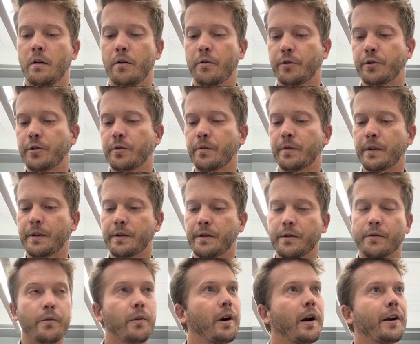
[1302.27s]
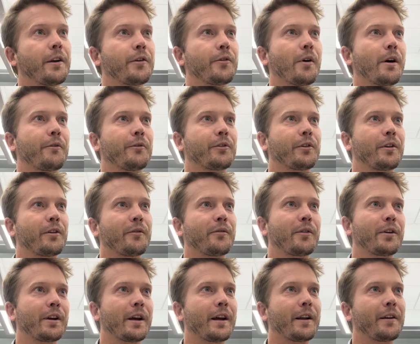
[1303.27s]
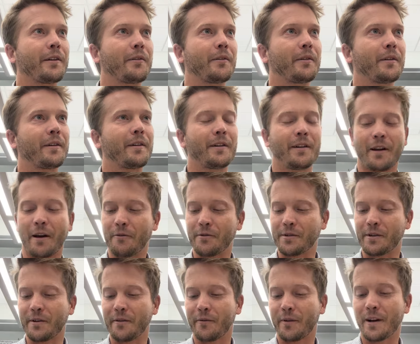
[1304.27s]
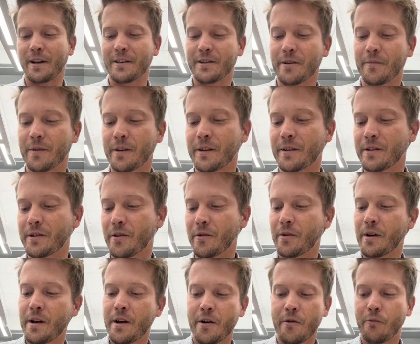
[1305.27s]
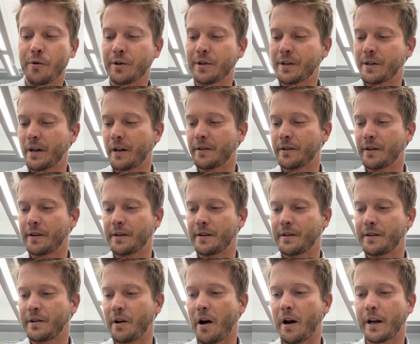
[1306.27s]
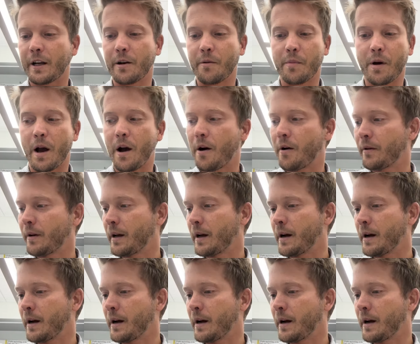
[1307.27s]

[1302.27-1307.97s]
shoot, this is where I knew I was going to forget. I was going to forget something. So we just got done talking about,